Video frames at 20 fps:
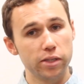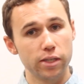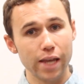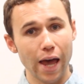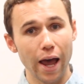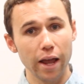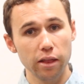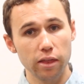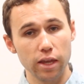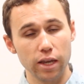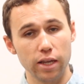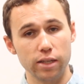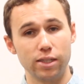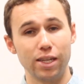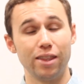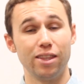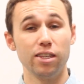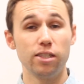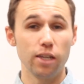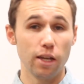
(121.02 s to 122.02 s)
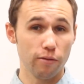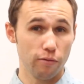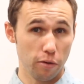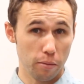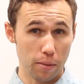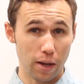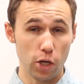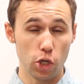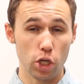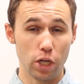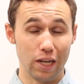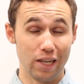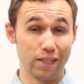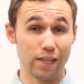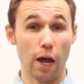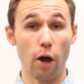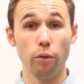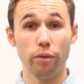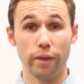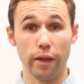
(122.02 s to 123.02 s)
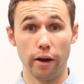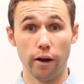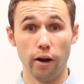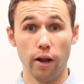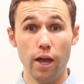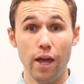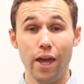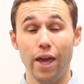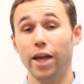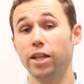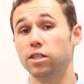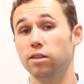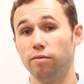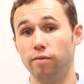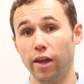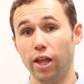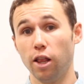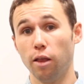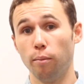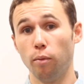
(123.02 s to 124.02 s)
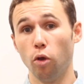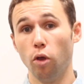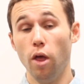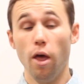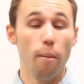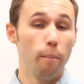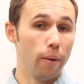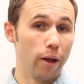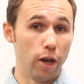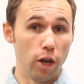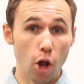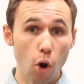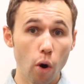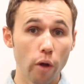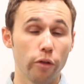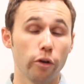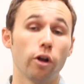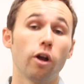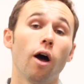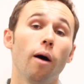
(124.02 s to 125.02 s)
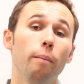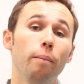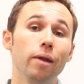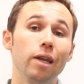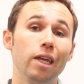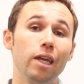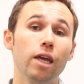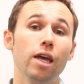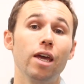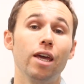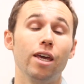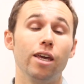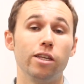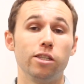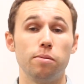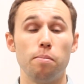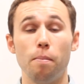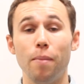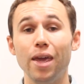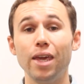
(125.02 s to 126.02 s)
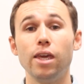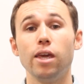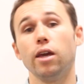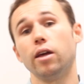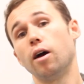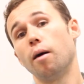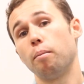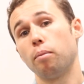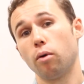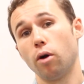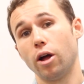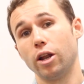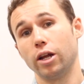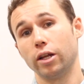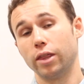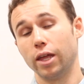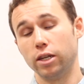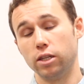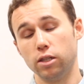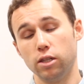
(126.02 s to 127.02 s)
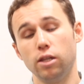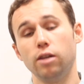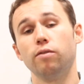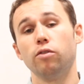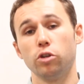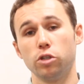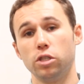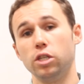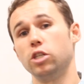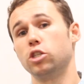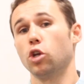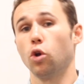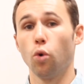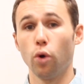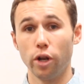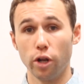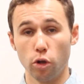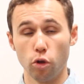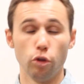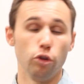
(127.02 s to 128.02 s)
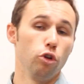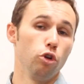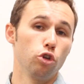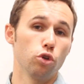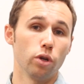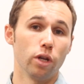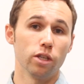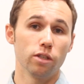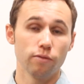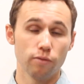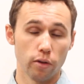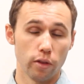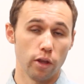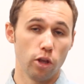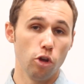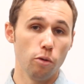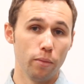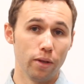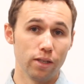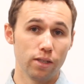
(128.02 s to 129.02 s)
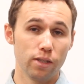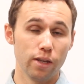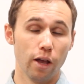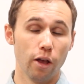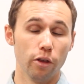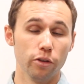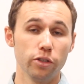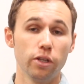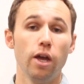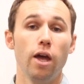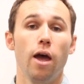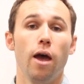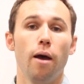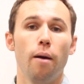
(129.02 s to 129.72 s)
And the sad thing is that this information is out there, it's available, but no other company is making a product that delivers these critical nutrients for the human cells,